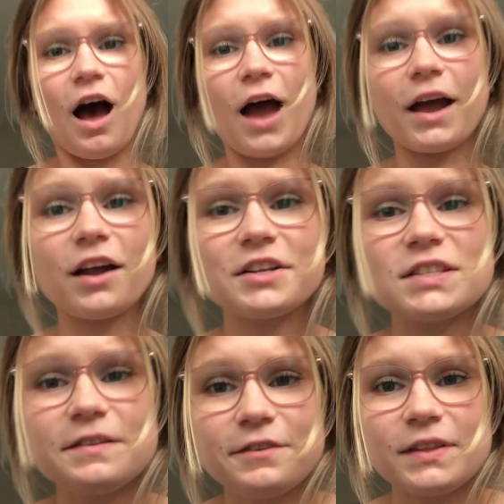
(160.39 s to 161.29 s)
I
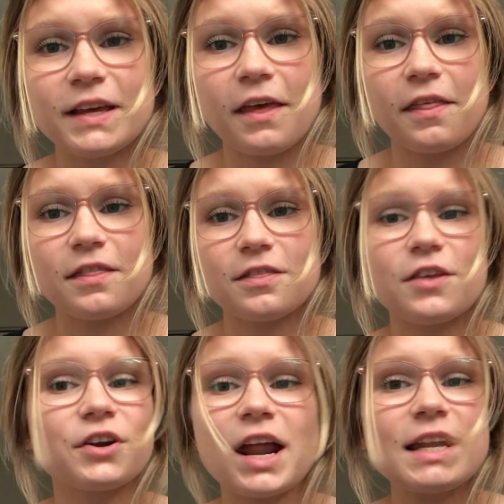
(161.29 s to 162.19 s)
honestly feel like
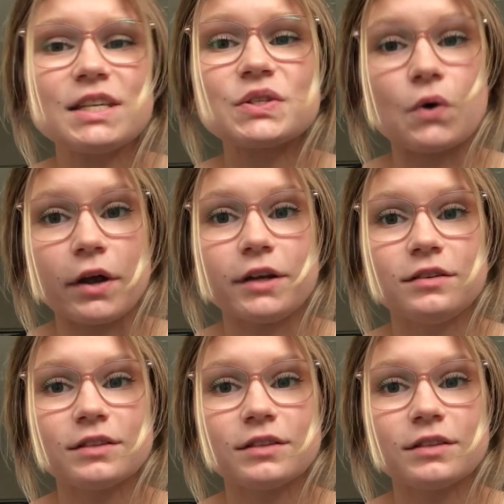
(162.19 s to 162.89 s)
they're not as good.